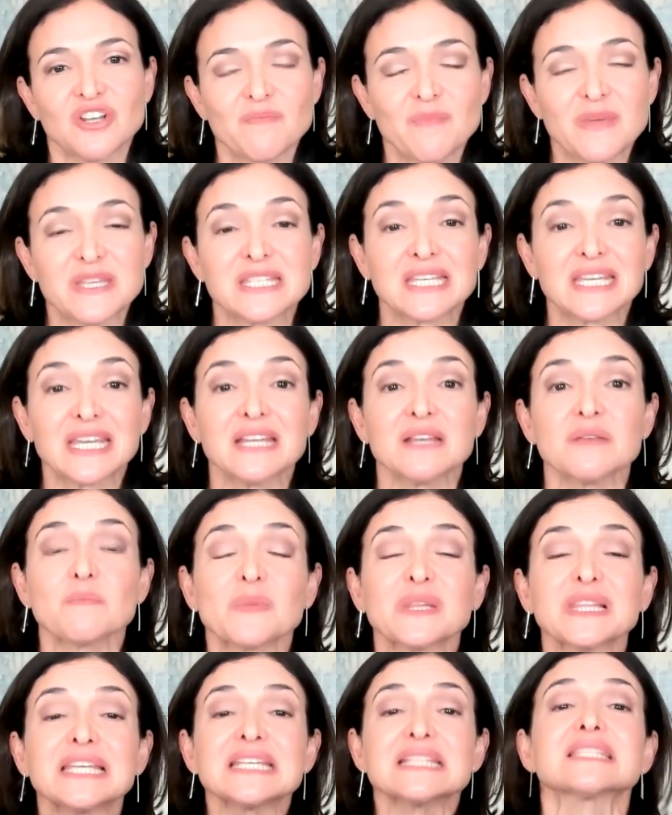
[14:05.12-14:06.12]
of Michigan.
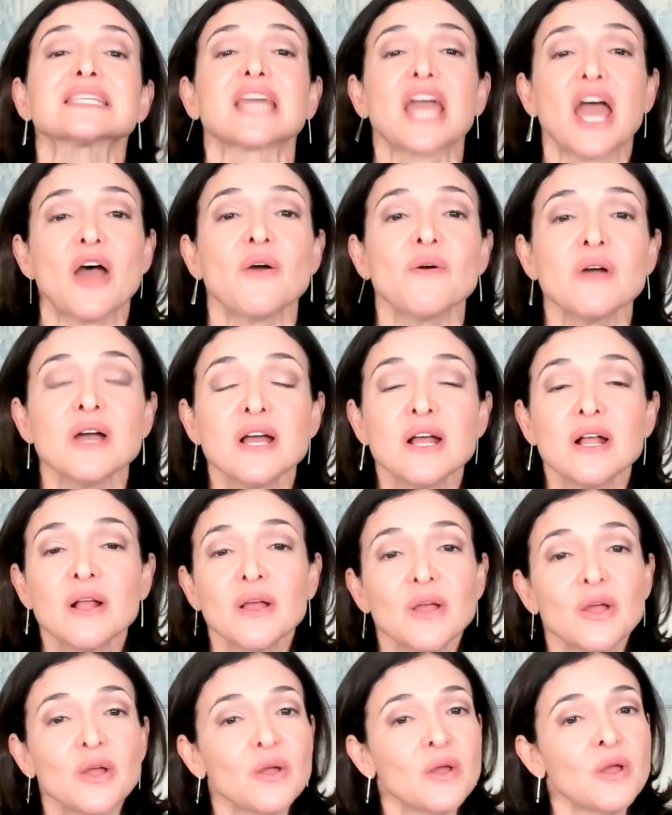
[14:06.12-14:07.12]
Please go.
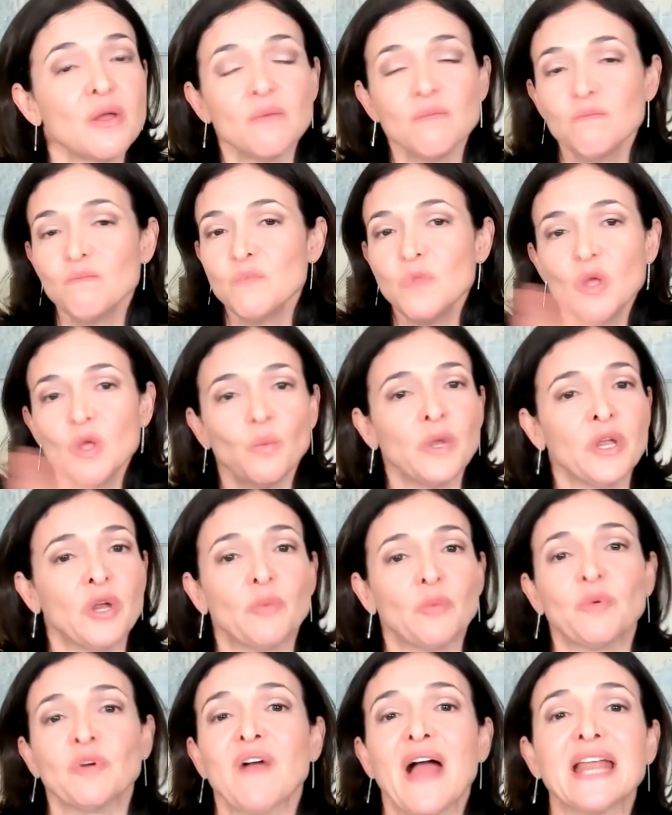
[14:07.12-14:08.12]
We are
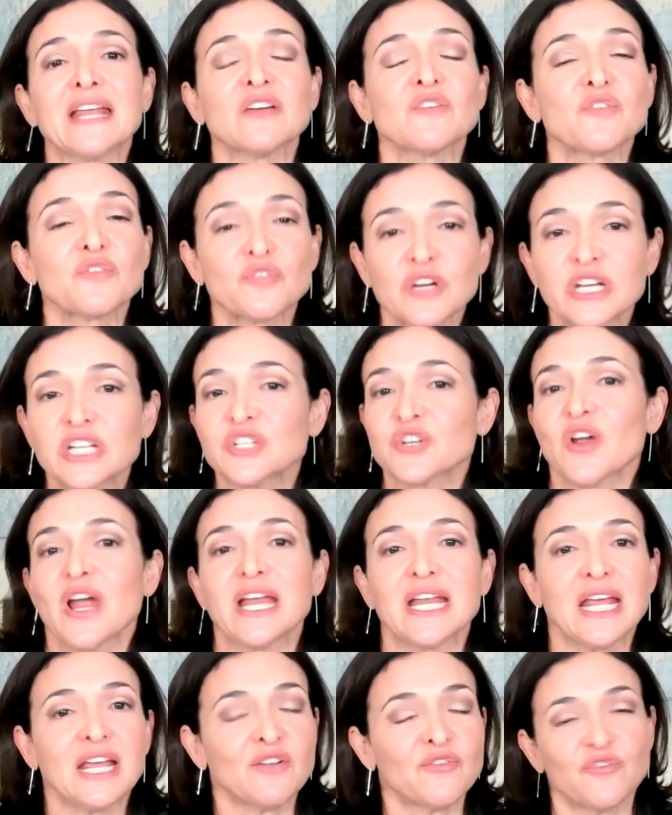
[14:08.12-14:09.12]
providing free
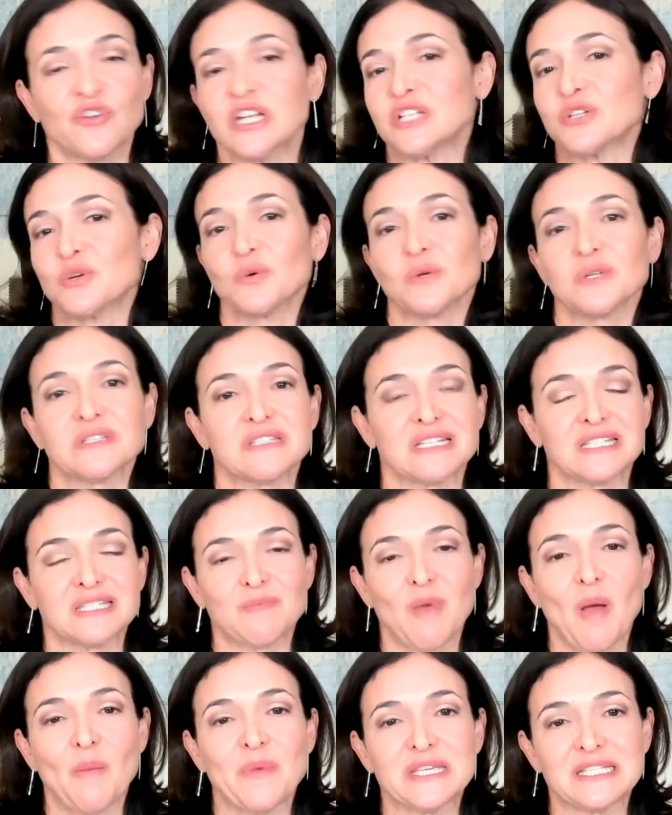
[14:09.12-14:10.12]
training, free tools to
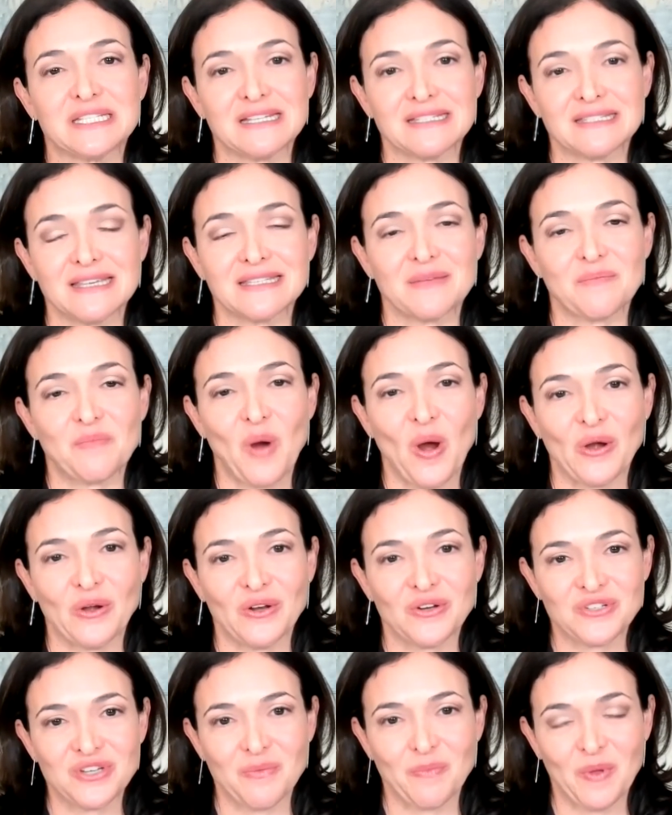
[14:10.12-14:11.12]
small businesses in
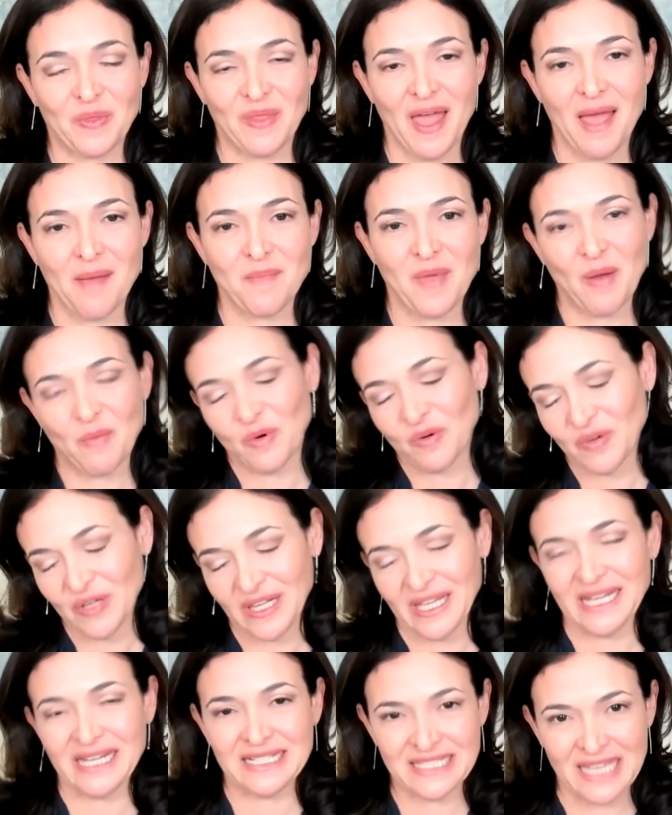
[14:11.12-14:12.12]
partnership with them. And we're
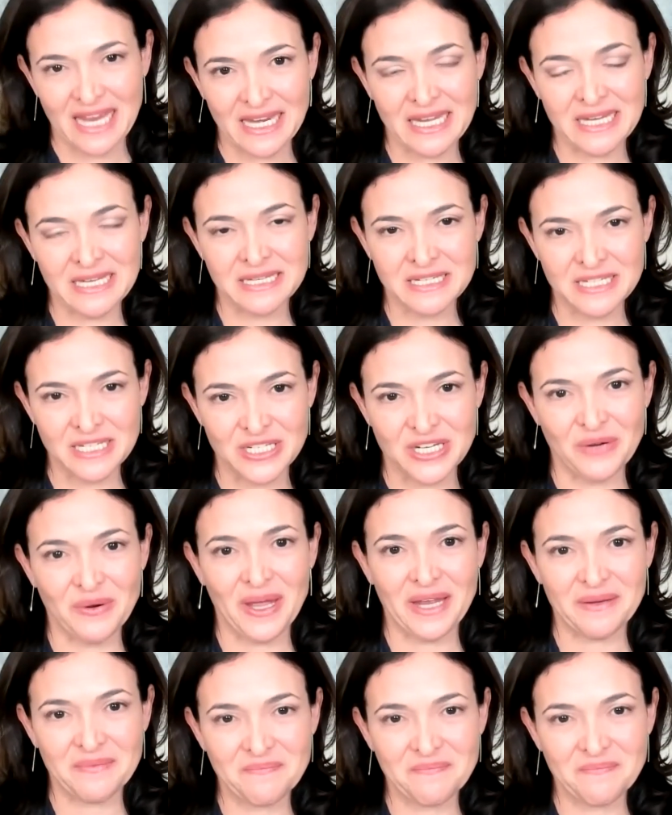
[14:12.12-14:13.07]
really excited to do it.